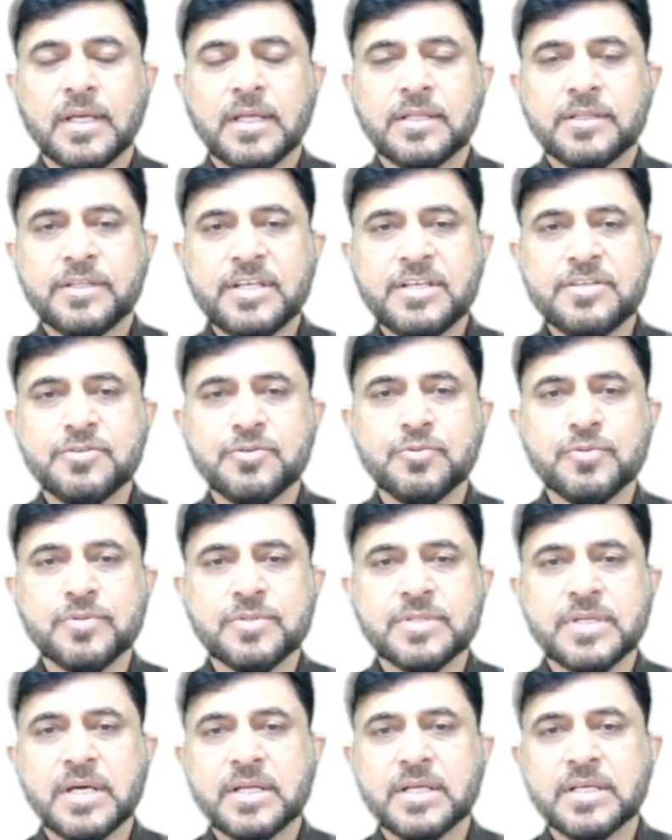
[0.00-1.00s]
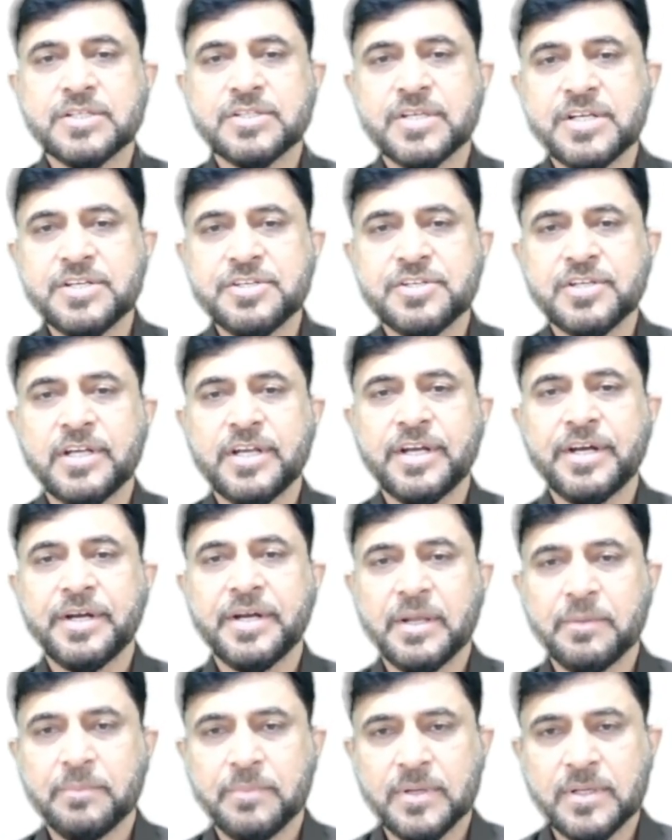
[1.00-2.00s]
These tools are
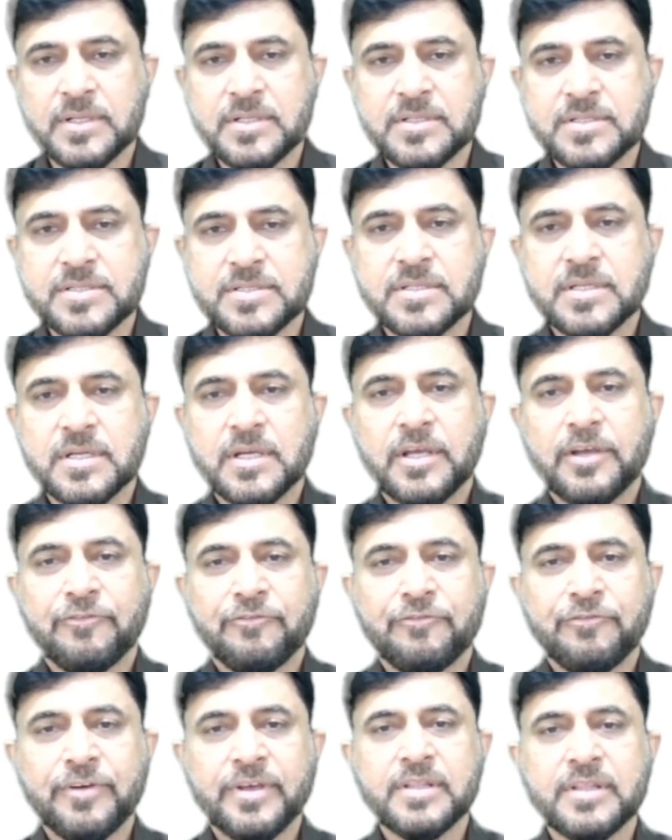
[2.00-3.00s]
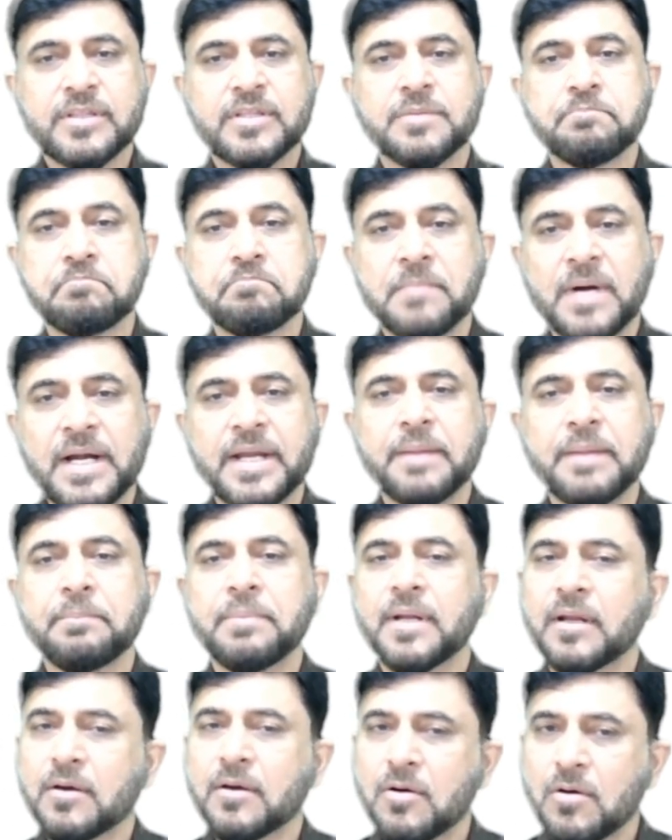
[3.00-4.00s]
essentially tables with
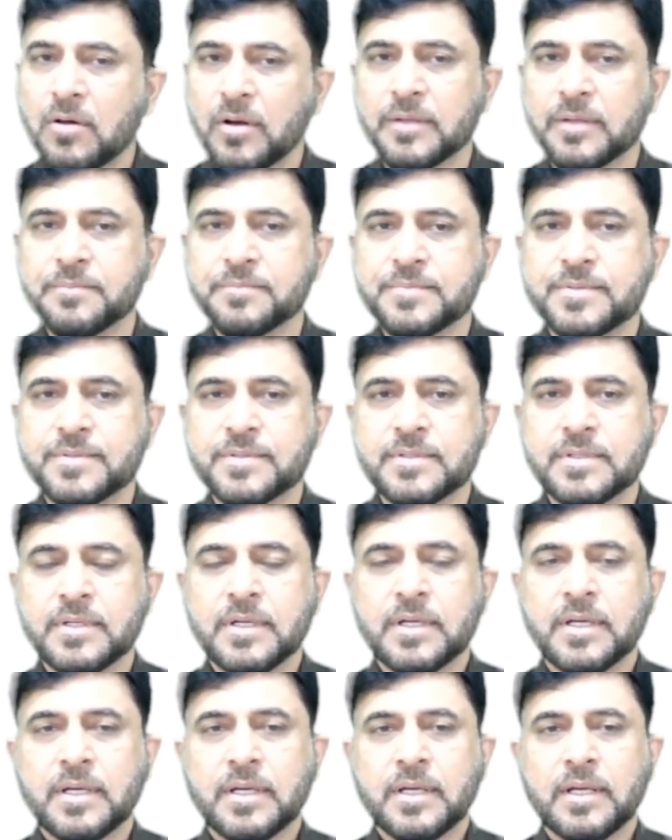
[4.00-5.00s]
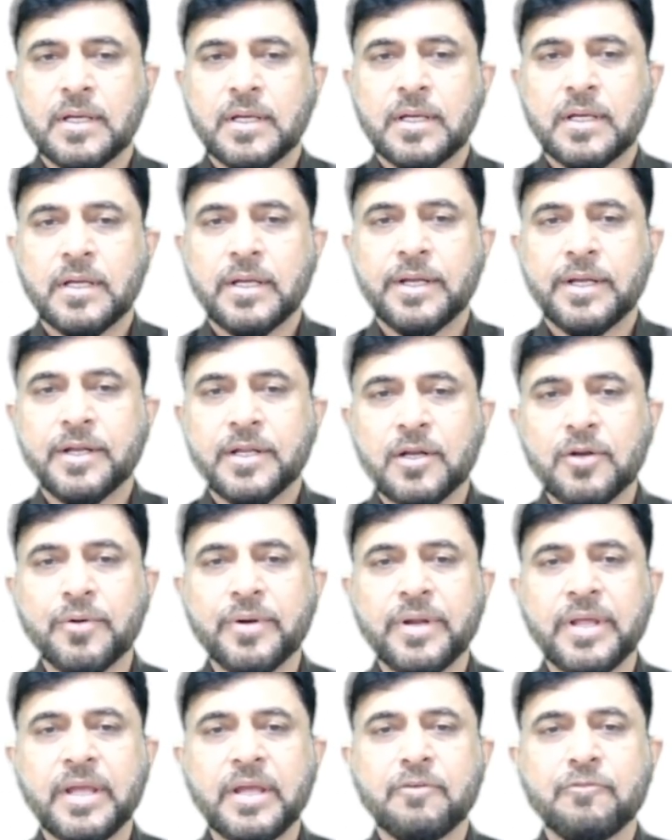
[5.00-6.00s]
multiple columns,
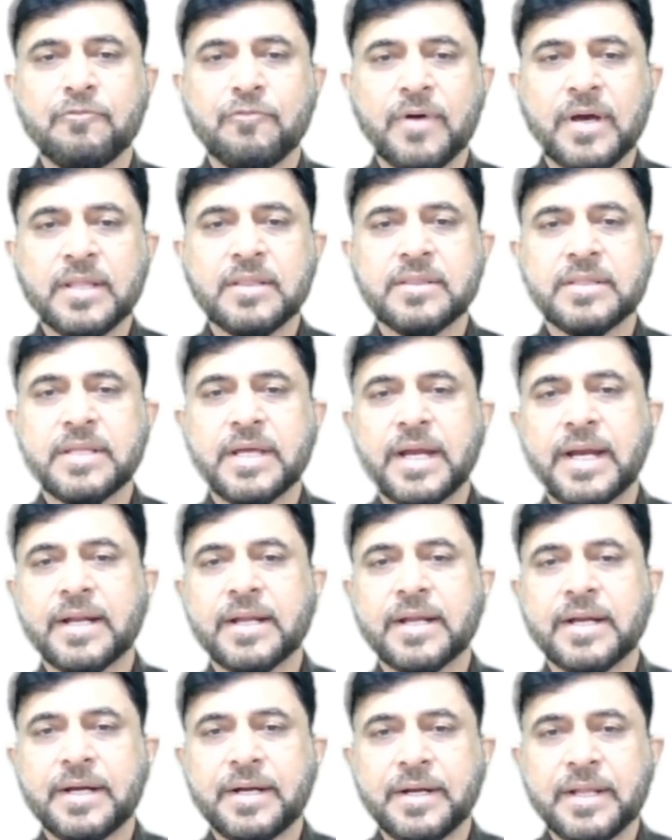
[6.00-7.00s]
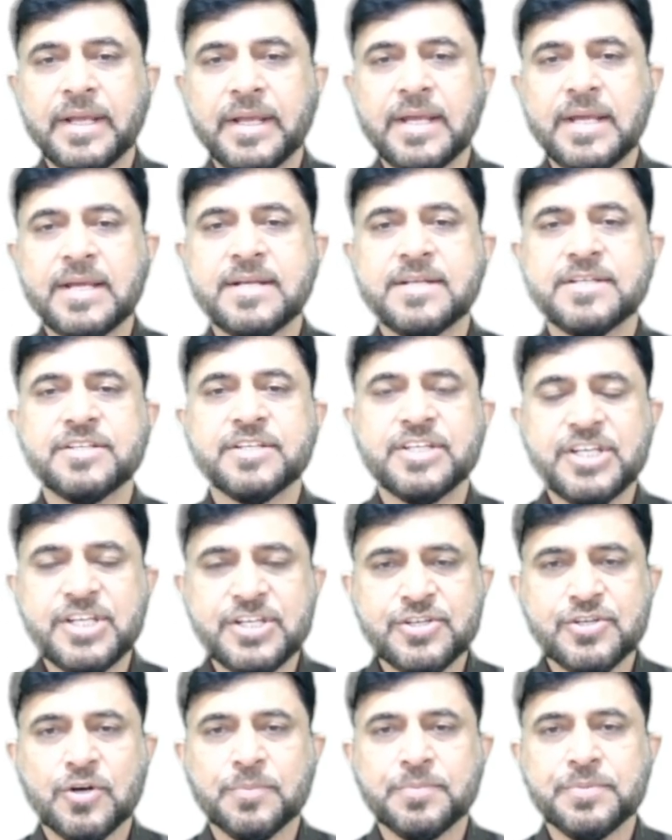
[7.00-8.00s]
including one that contains
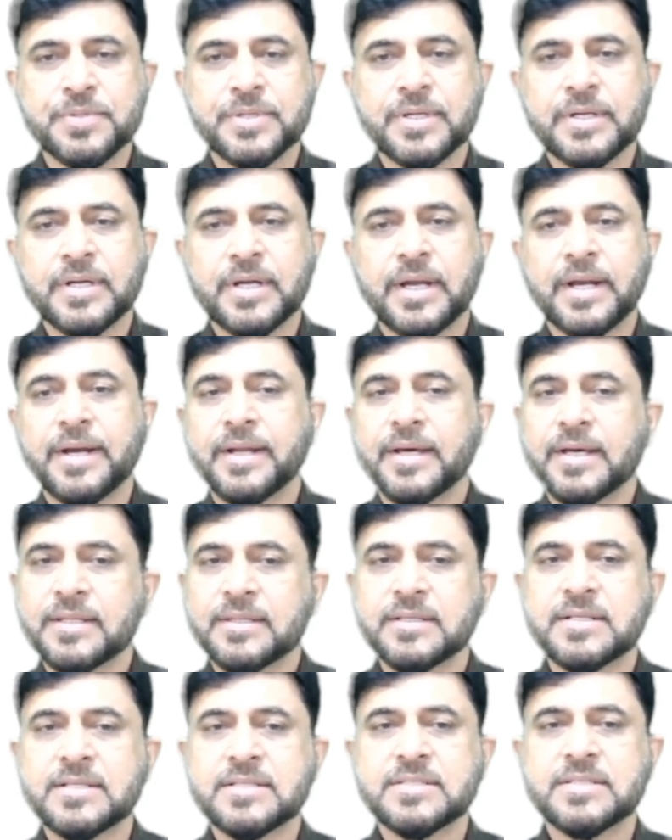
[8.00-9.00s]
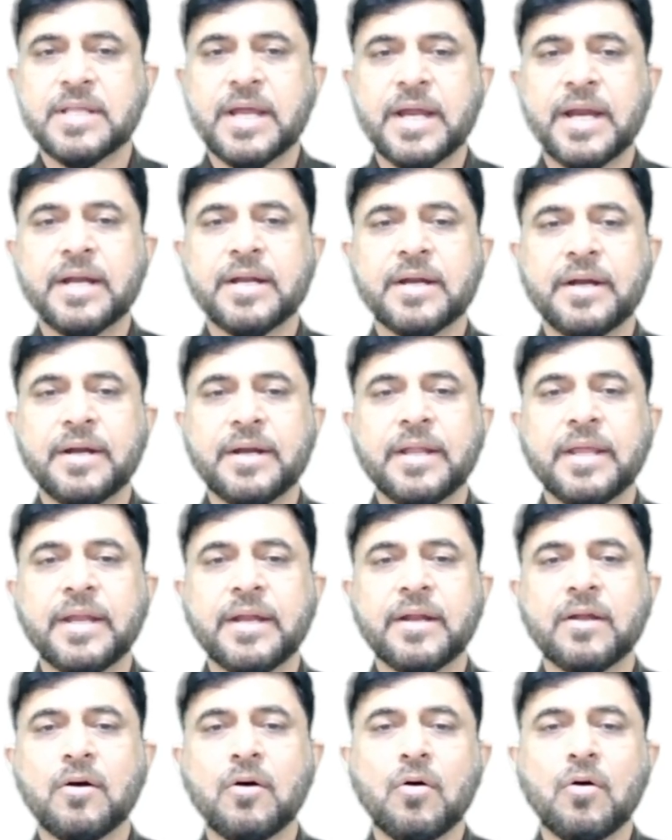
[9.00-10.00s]
each option and others that
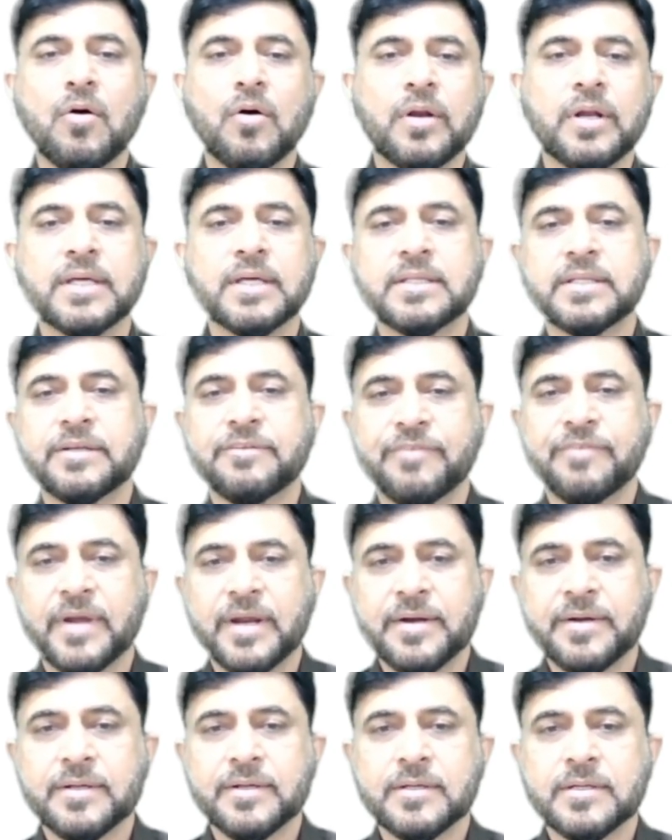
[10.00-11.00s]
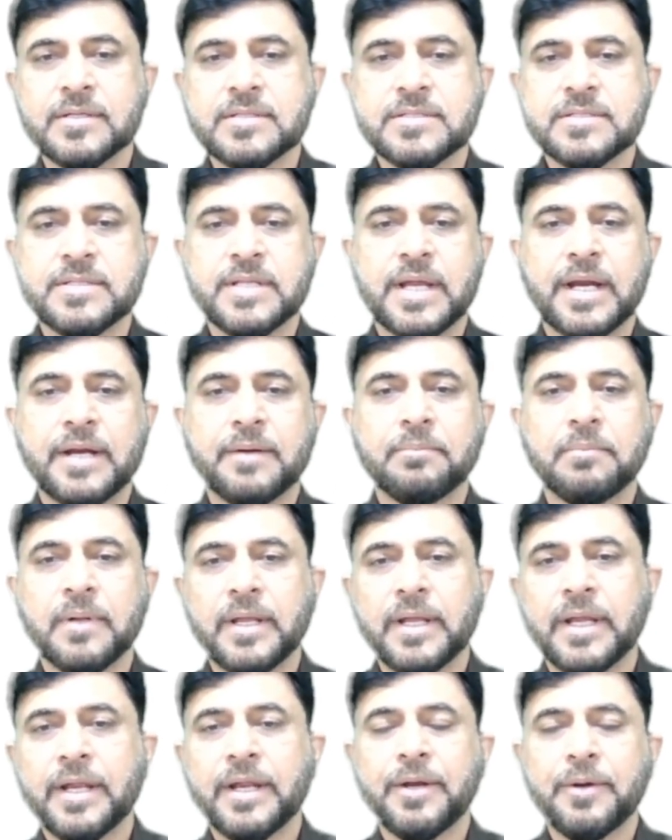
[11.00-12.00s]
contain all other factors that
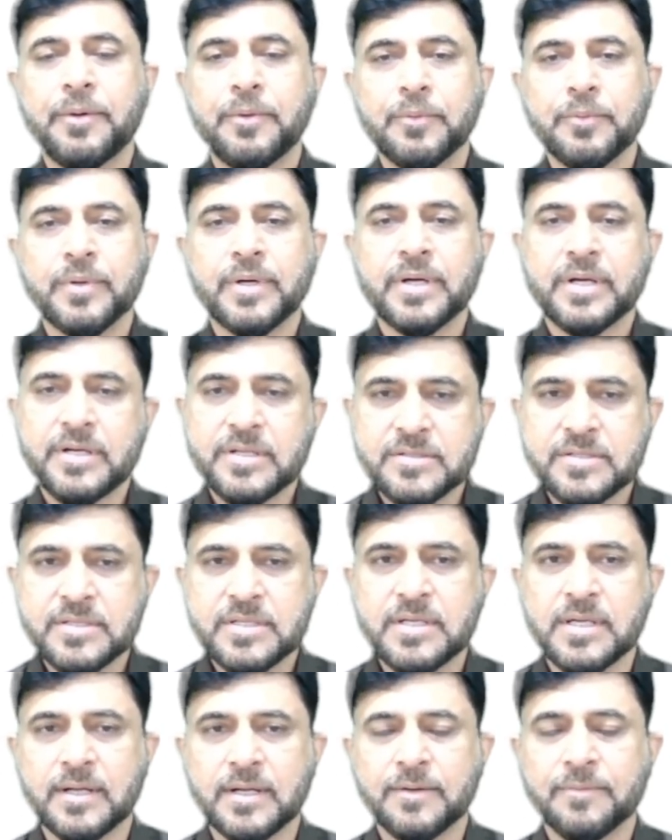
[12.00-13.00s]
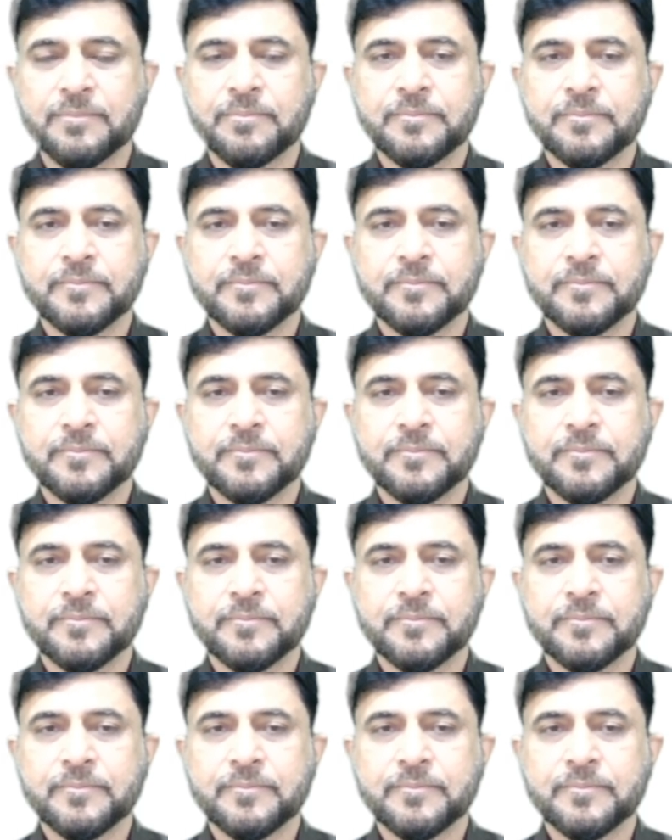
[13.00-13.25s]
play into a decision.